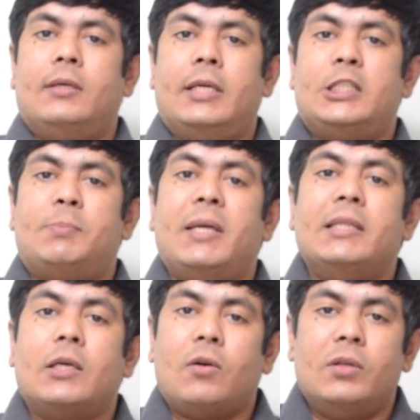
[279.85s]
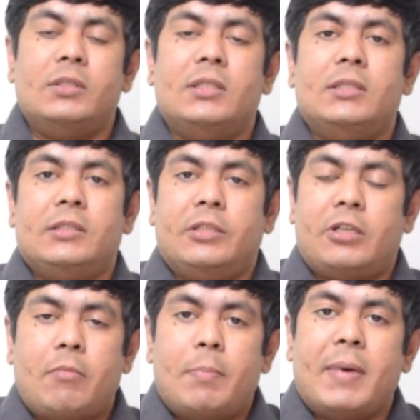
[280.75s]
explain the content to the
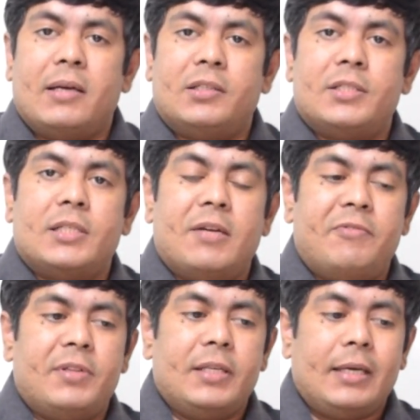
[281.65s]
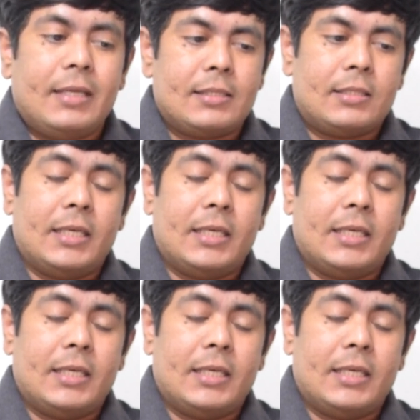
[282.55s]
grammar patterns and everything else,